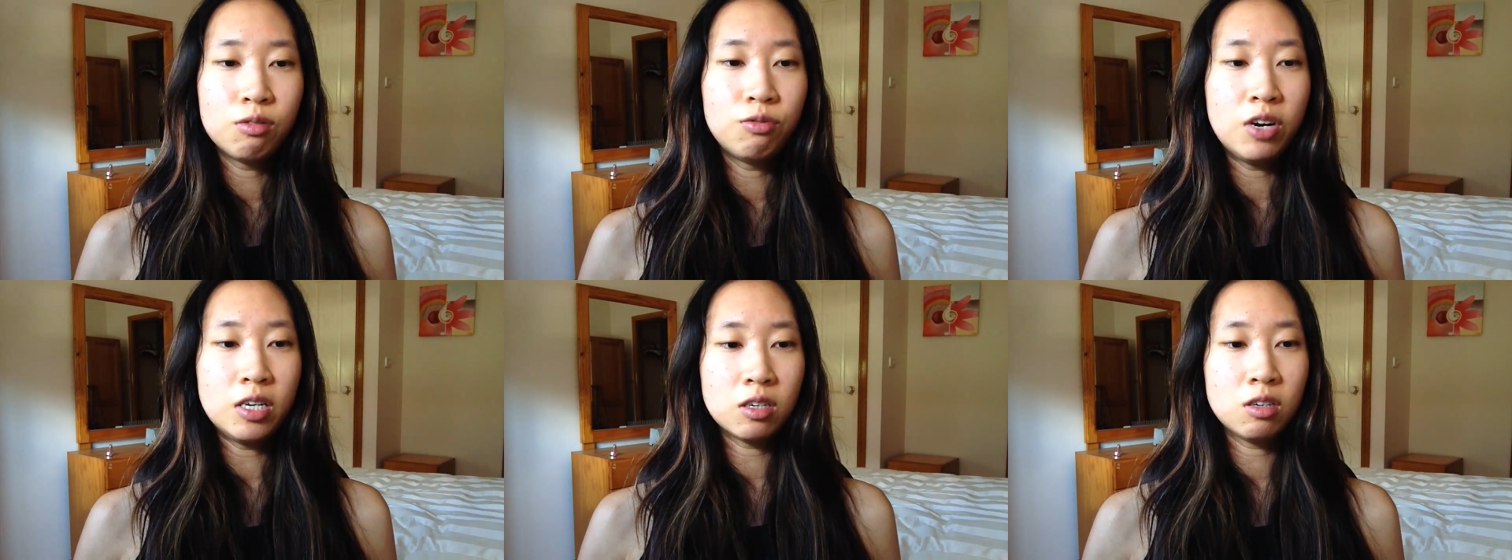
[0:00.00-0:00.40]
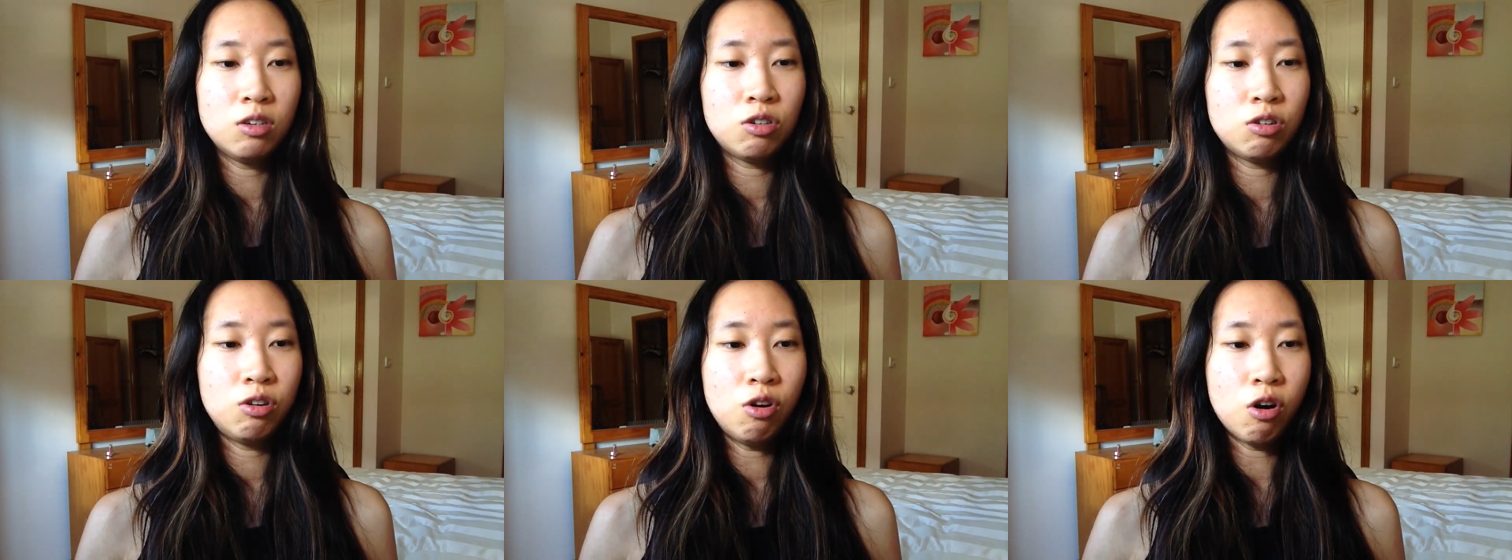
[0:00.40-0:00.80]
reason
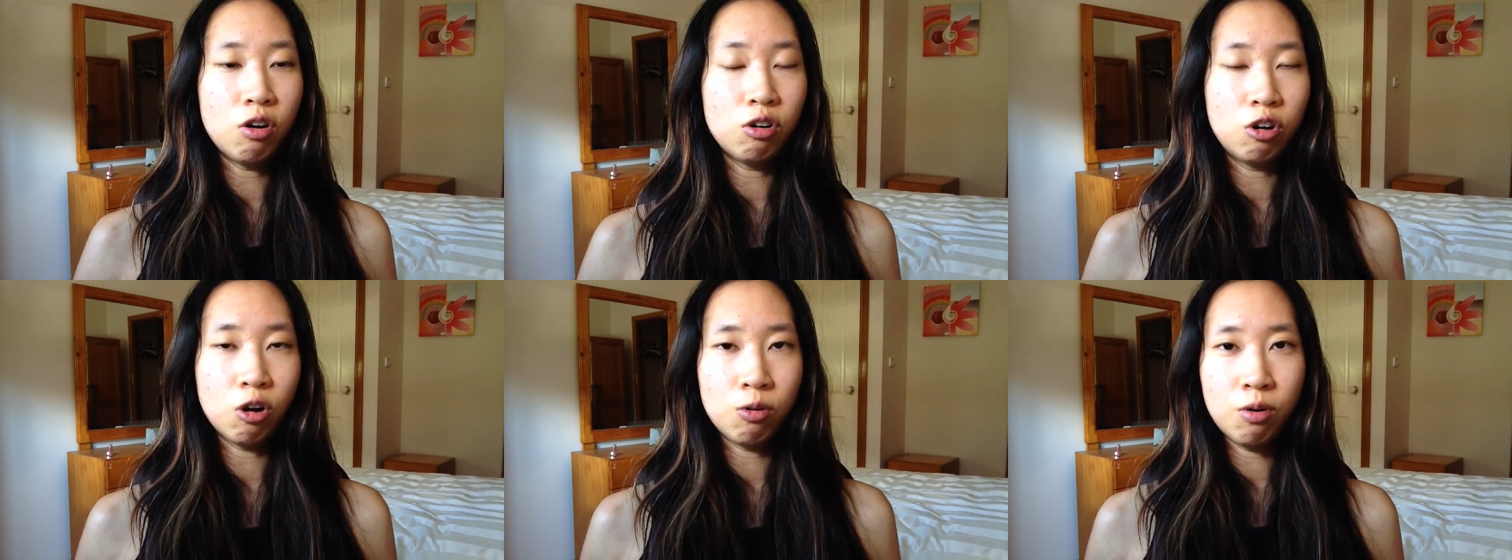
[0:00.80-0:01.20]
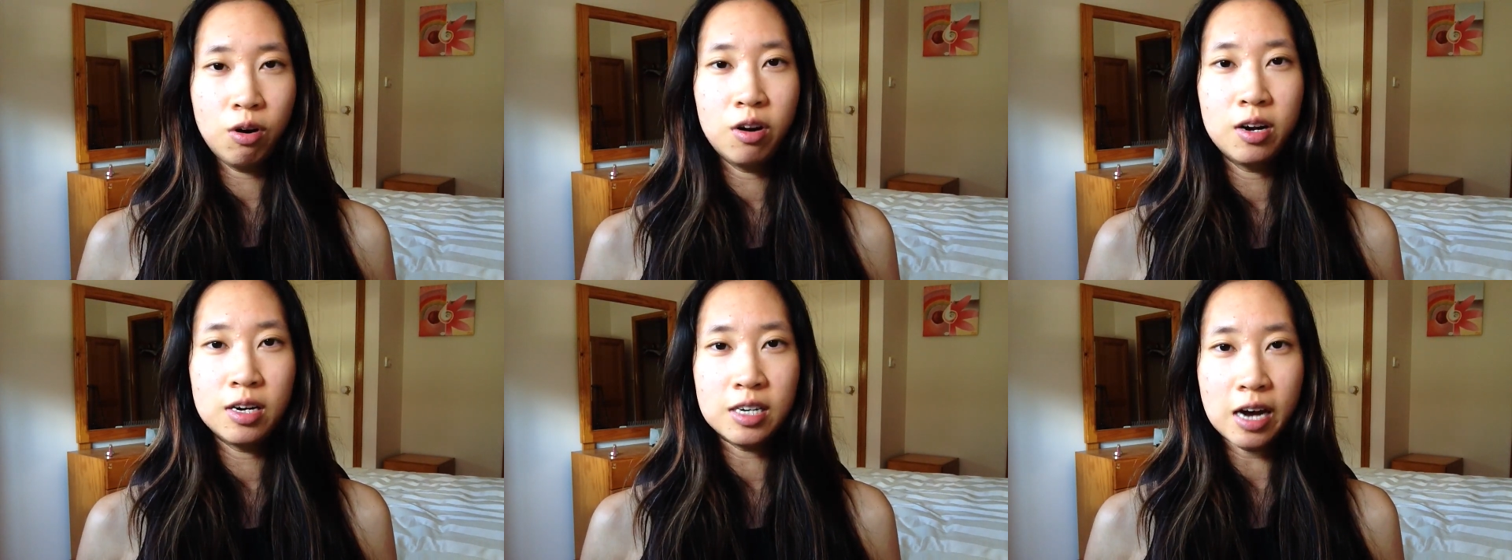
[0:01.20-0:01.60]
to not go
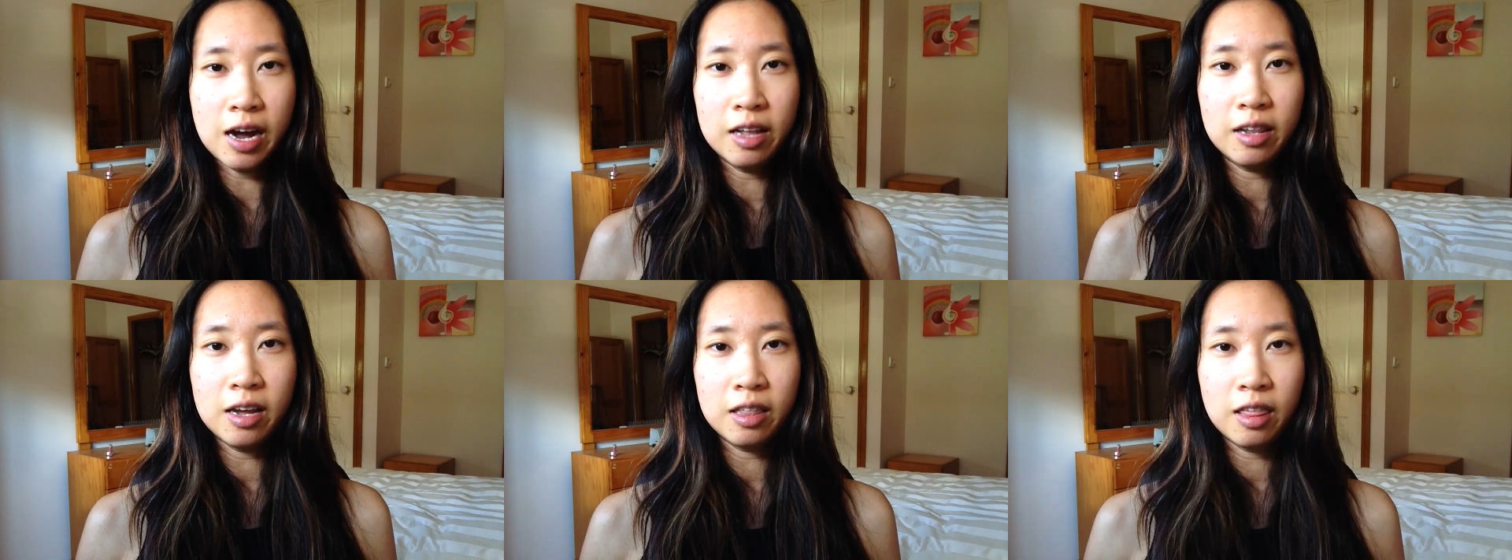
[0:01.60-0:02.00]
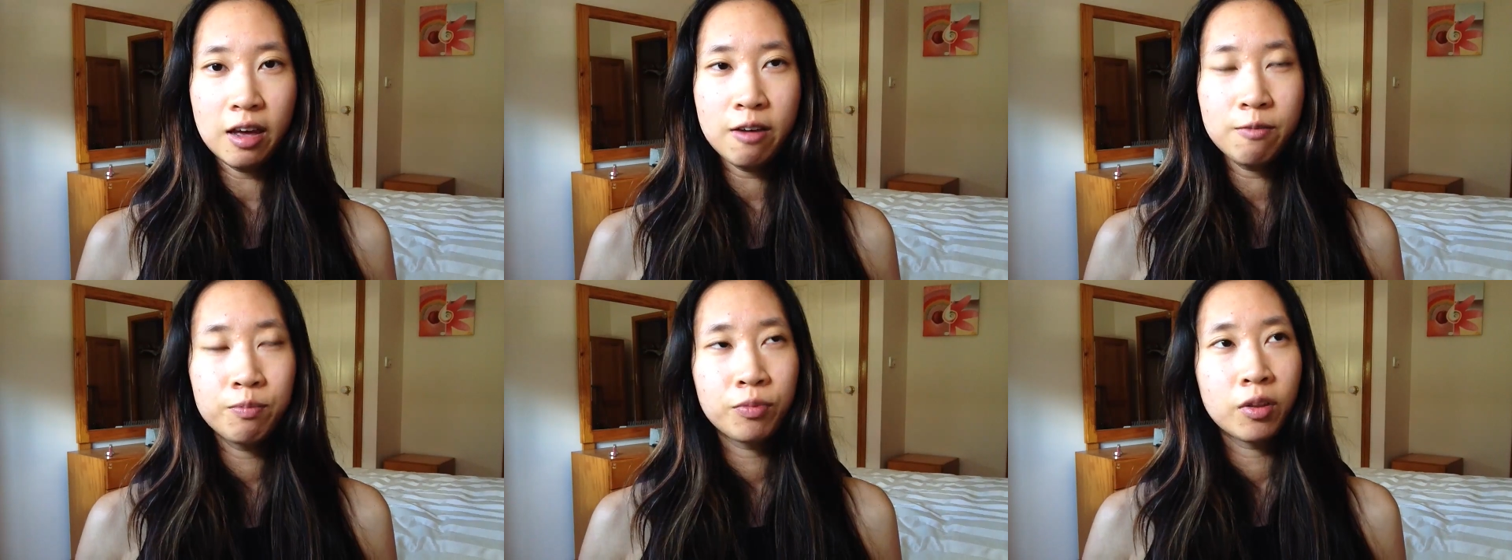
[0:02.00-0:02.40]
on a diet like
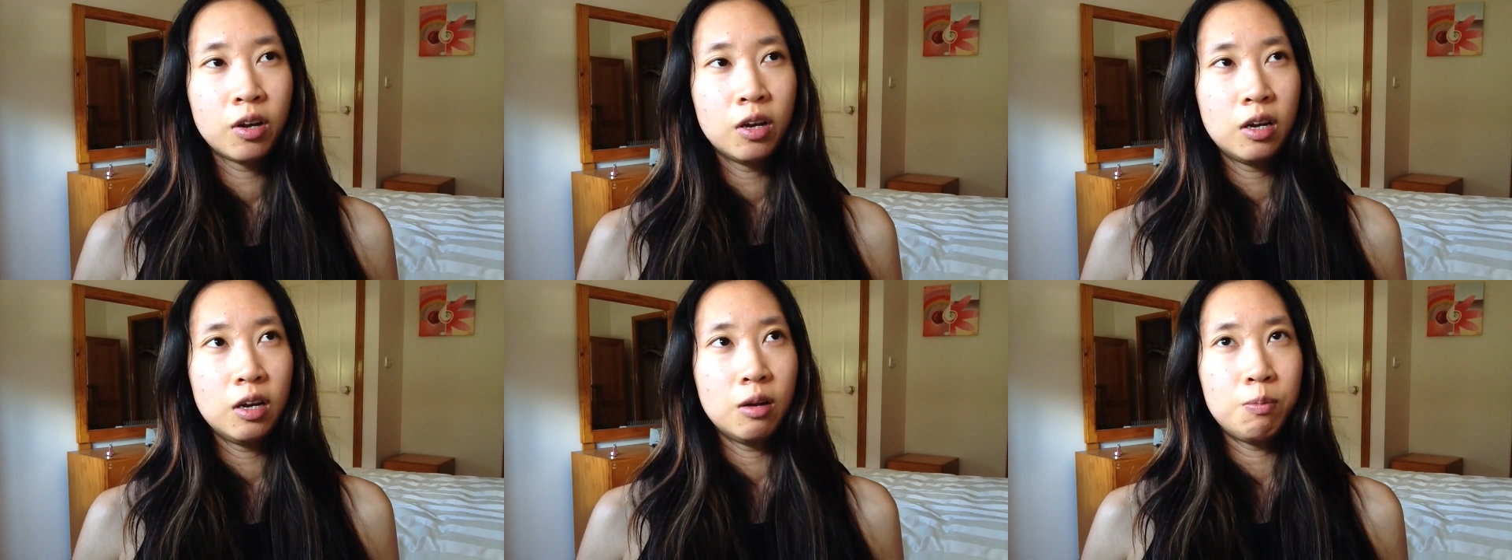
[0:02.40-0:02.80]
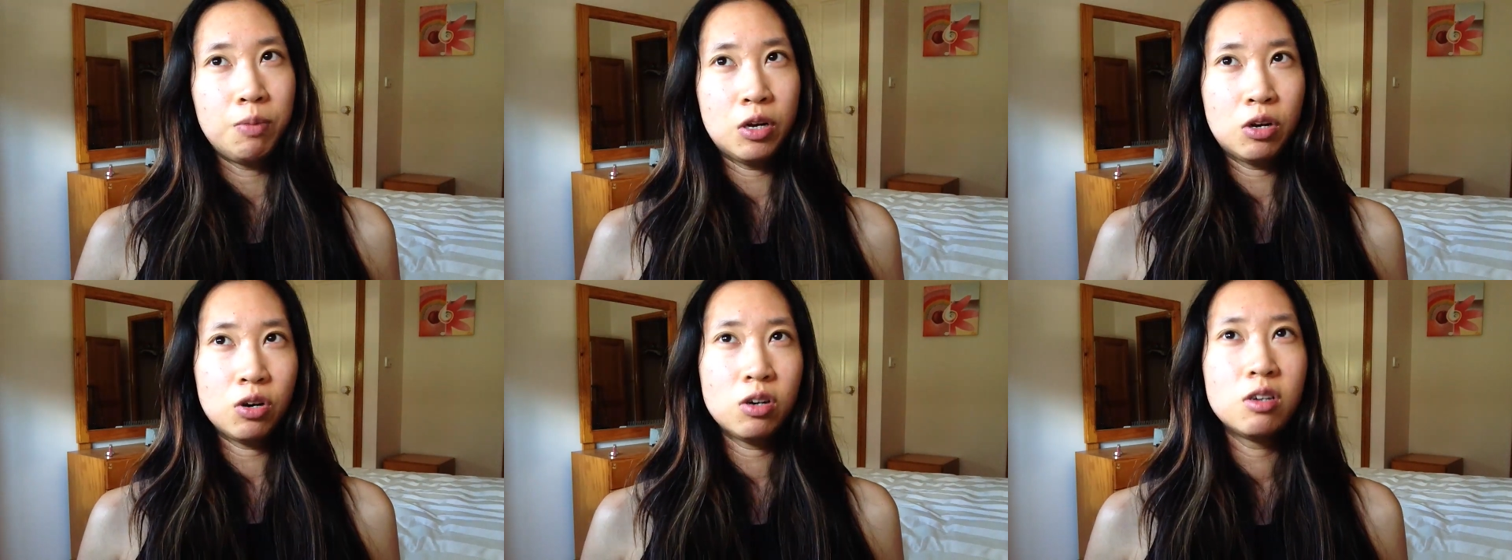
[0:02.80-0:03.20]
that
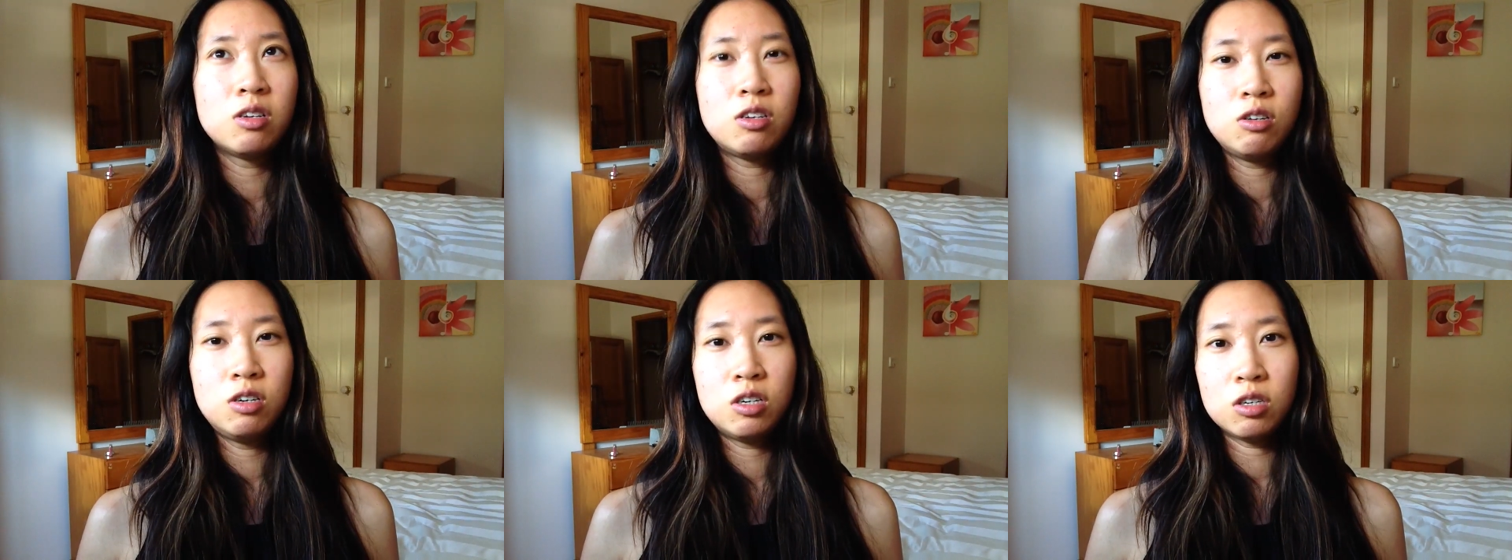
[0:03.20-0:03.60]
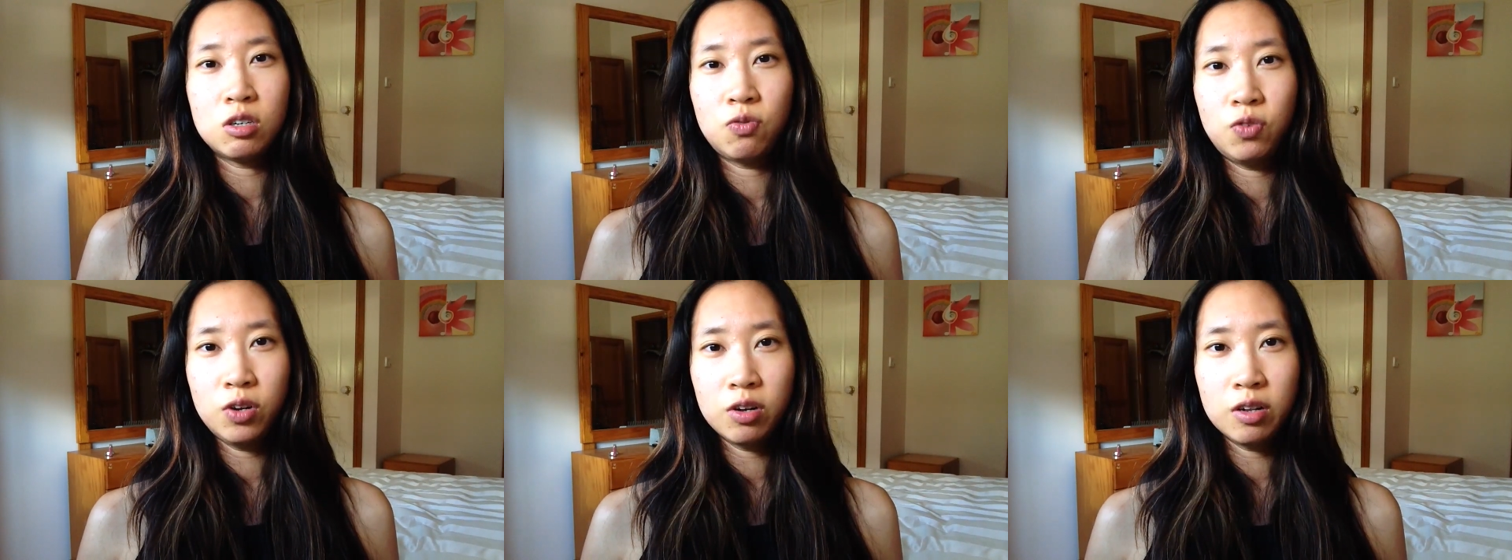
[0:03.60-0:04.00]
because you
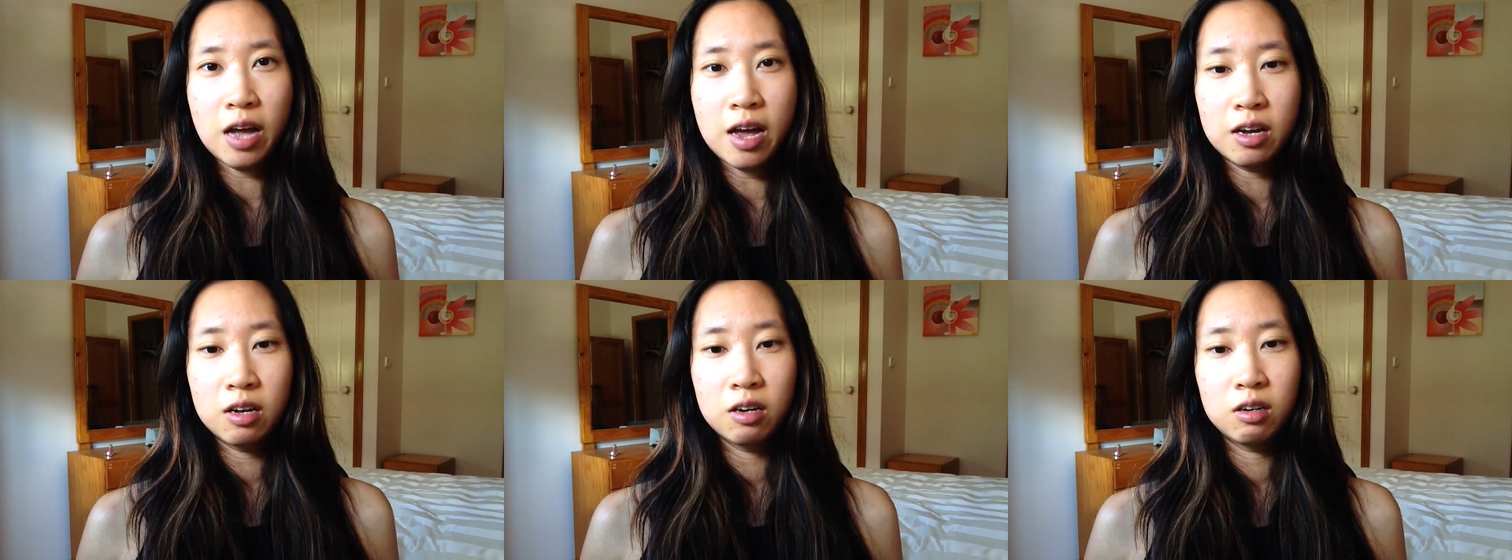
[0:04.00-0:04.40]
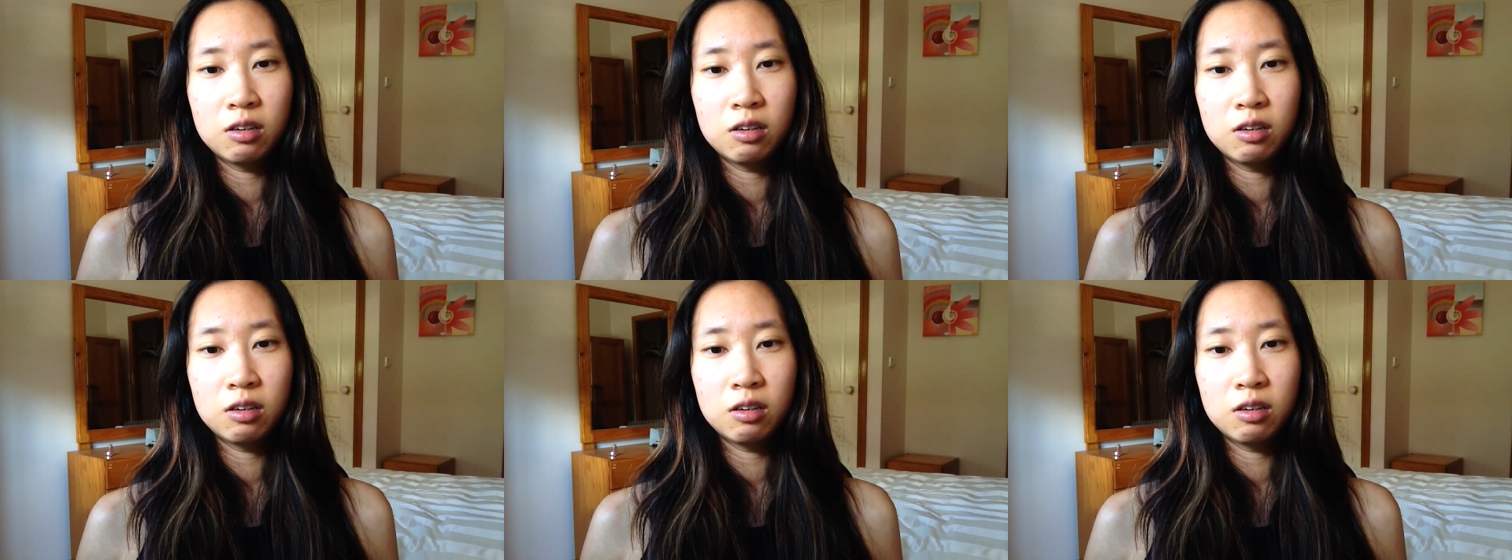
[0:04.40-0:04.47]
just feel like